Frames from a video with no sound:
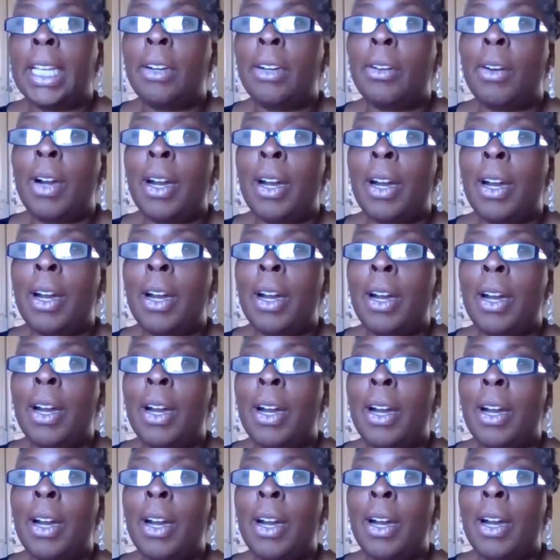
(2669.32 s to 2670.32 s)
so
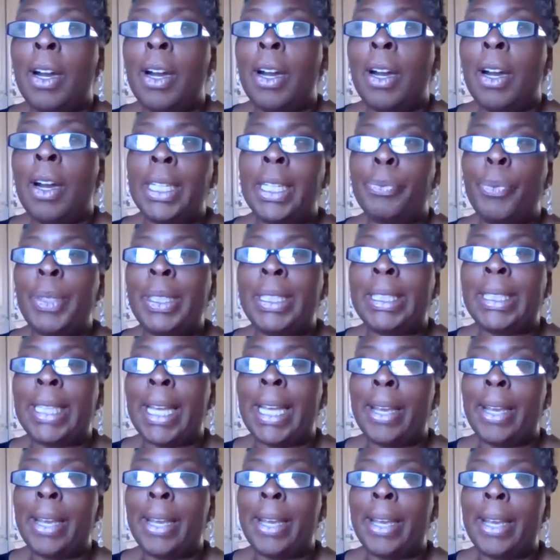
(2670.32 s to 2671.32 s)
I think when I when
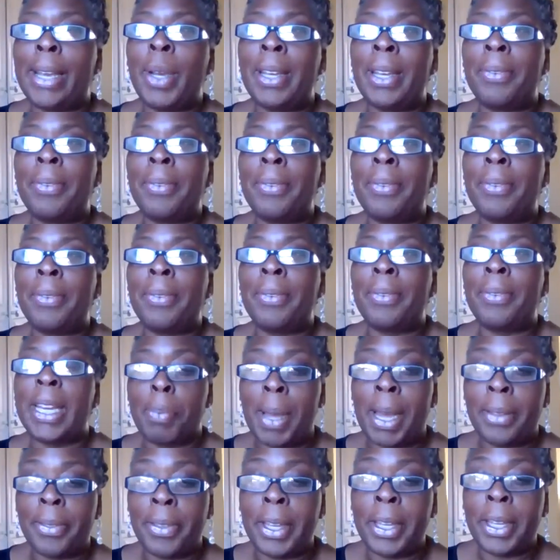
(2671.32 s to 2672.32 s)
we say we, if we
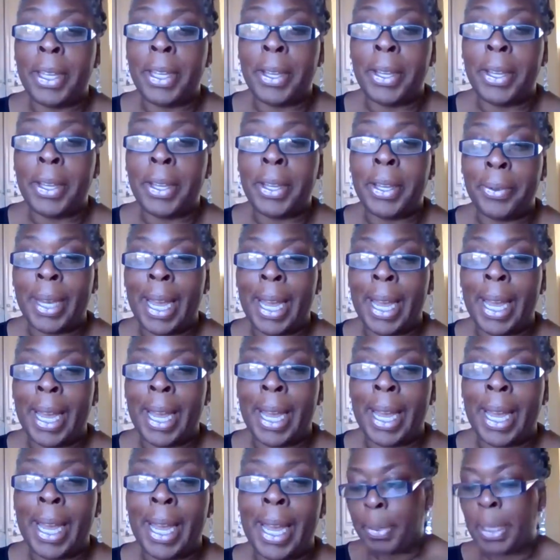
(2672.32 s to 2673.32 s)
think about the
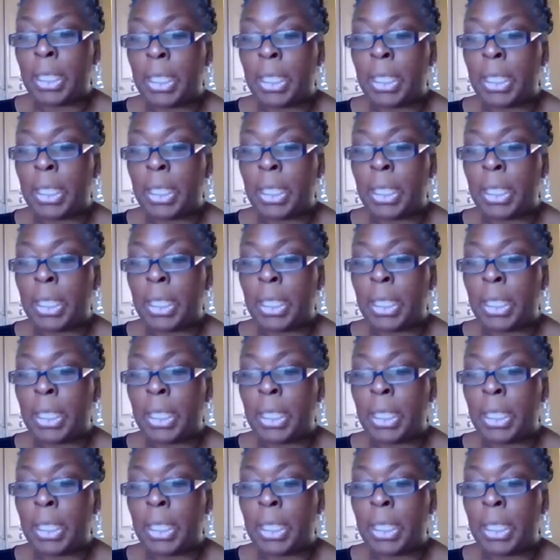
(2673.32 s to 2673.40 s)
UK